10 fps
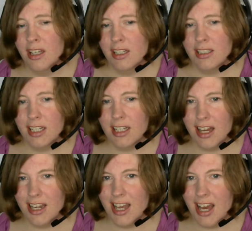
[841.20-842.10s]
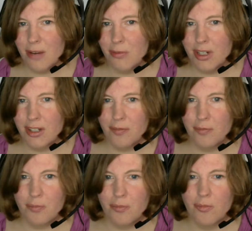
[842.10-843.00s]
Because I kind of had one
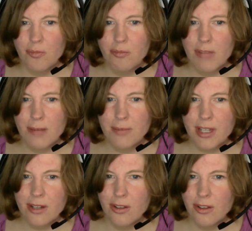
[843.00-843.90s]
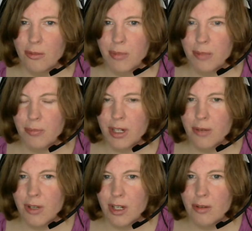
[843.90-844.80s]
mapped out a little bit, but I
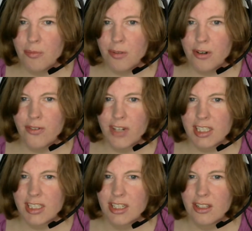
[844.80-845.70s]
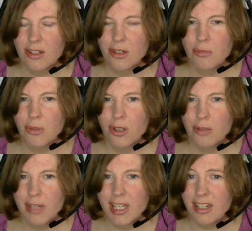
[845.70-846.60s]
want to perfect it a little more,
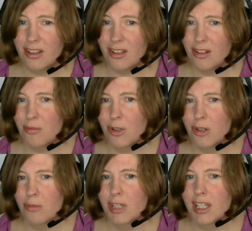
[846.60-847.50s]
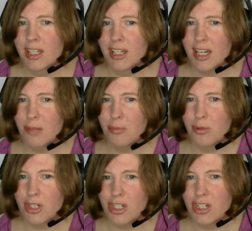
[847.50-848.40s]
make it a little more me, kind of
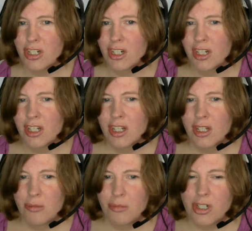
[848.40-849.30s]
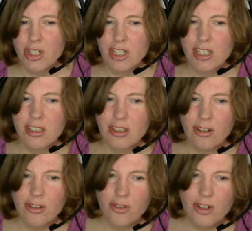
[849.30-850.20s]
push things a
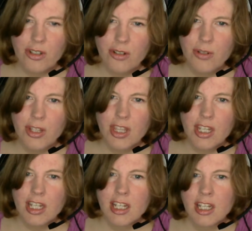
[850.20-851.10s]
little further with it.